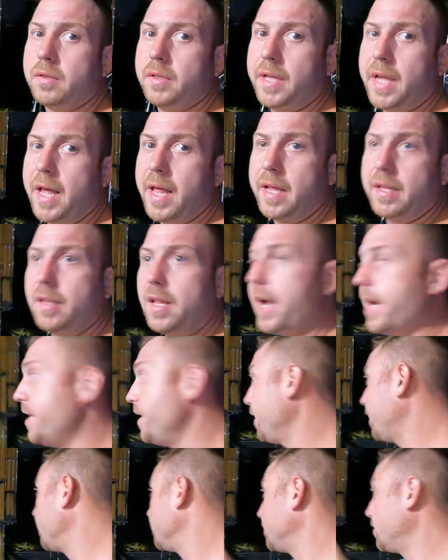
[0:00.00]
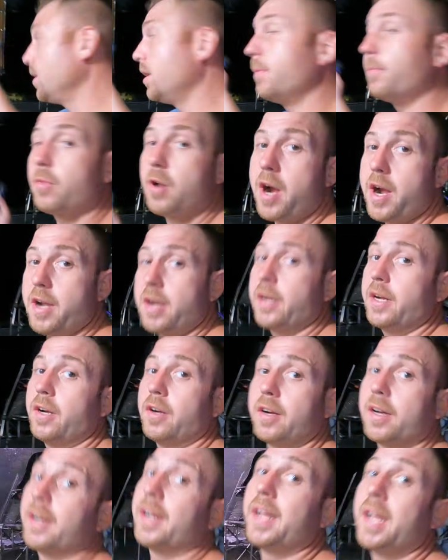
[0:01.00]
yeah, lightning can jump right in here
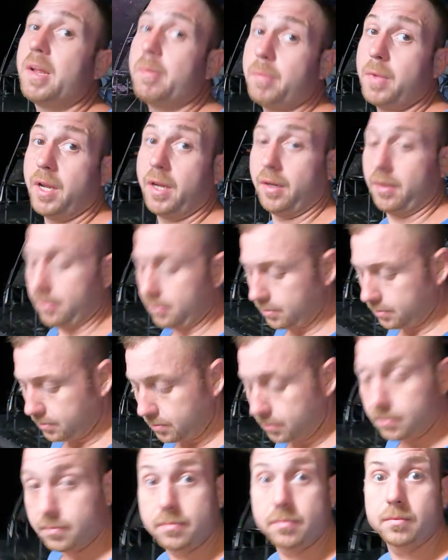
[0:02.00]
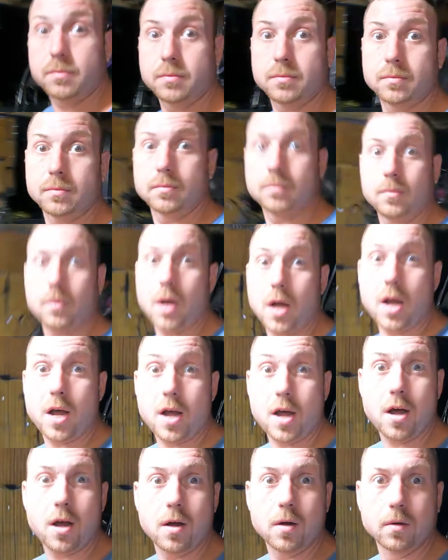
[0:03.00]
and get me.
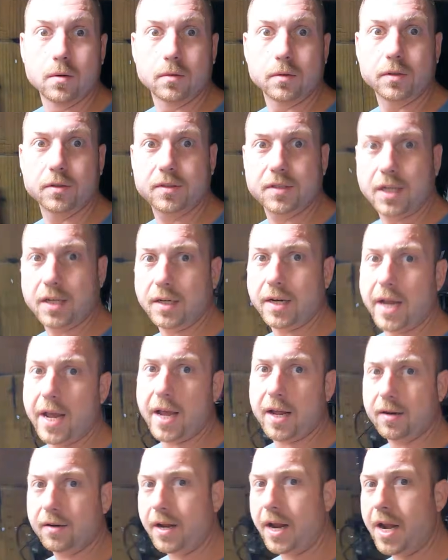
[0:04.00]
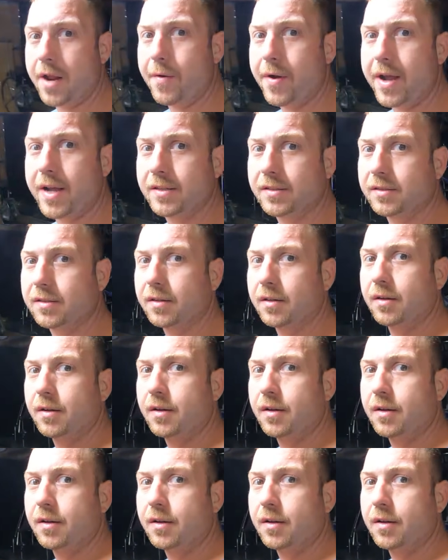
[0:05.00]
Whoa, you seen that? Anyways,